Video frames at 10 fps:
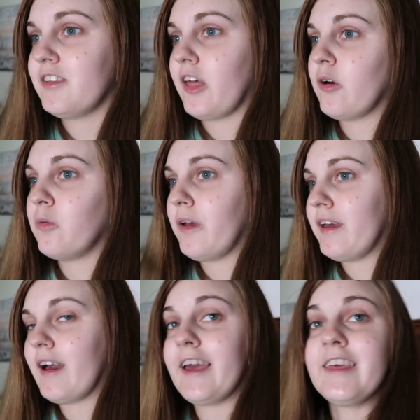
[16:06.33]
That
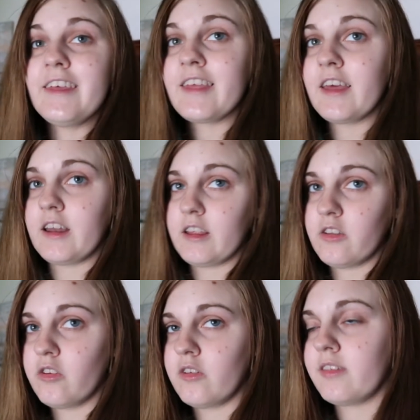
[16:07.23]
way I can get
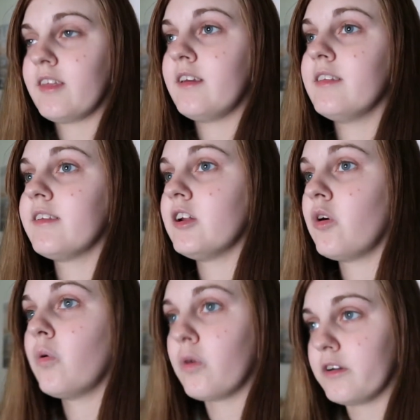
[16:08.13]
into things, and of
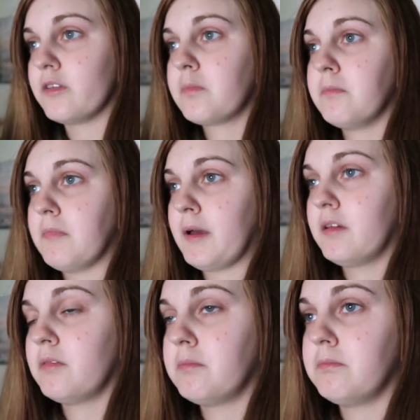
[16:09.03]
course
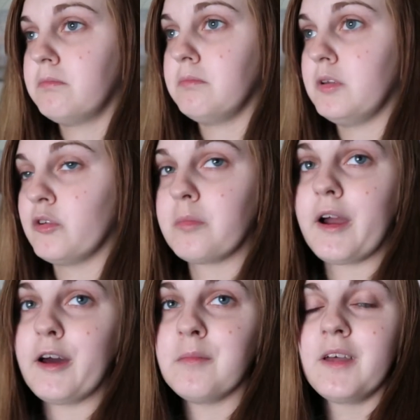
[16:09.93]
meal
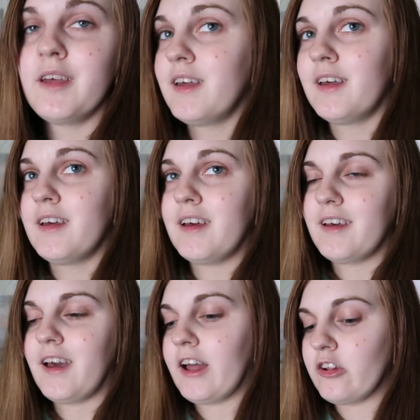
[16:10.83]
prep.
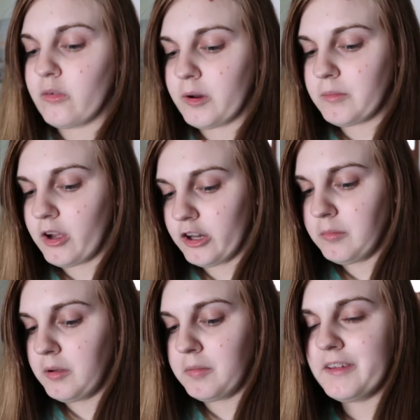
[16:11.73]
I don't know what I'm talking
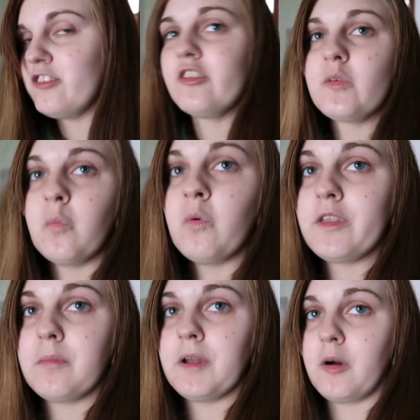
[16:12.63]
about, but it's just
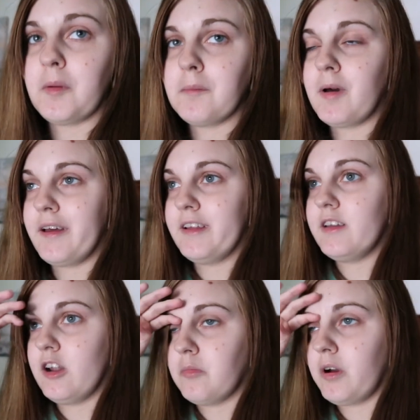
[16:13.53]
what's been on my
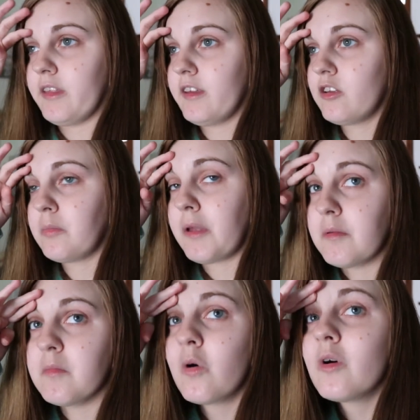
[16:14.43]
mind, and I'll probably
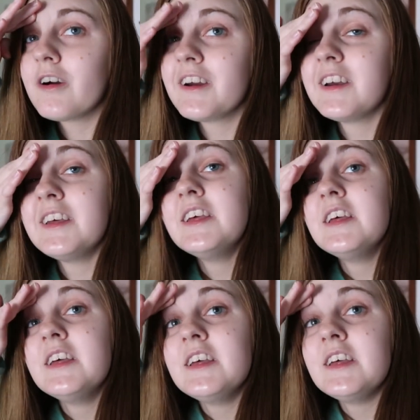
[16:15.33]
explain more
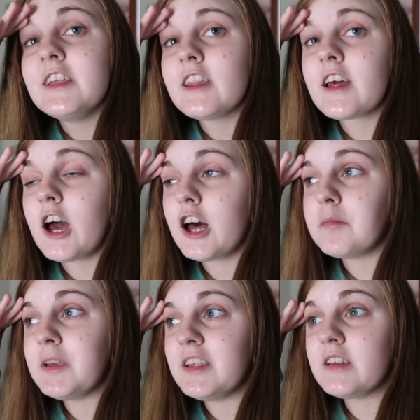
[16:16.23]
in the
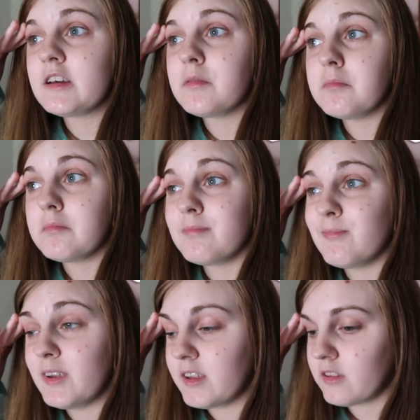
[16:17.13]
coming
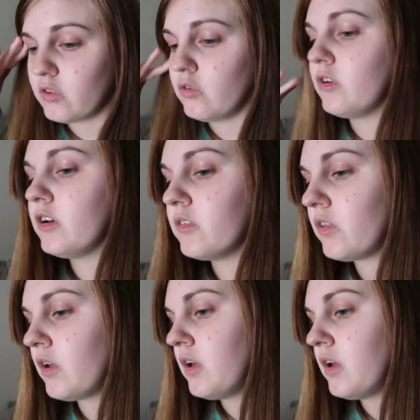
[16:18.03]
weeks, who knows.